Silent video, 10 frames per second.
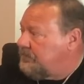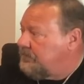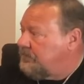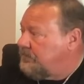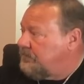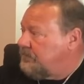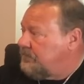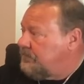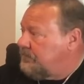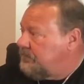
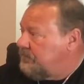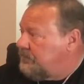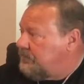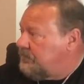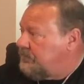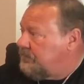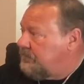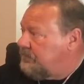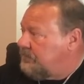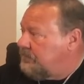
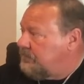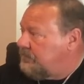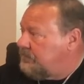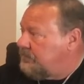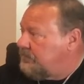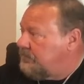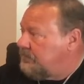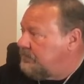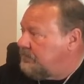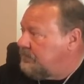
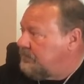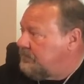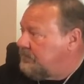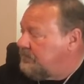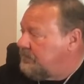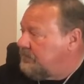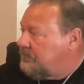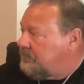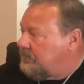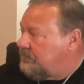
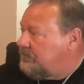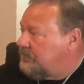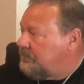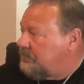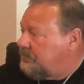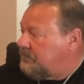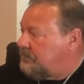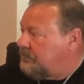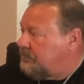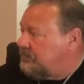
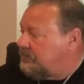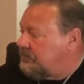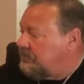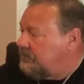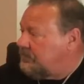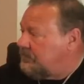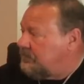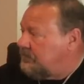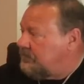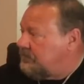
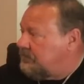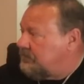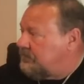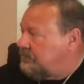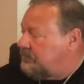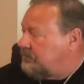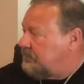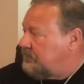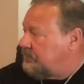The person shown says nothing.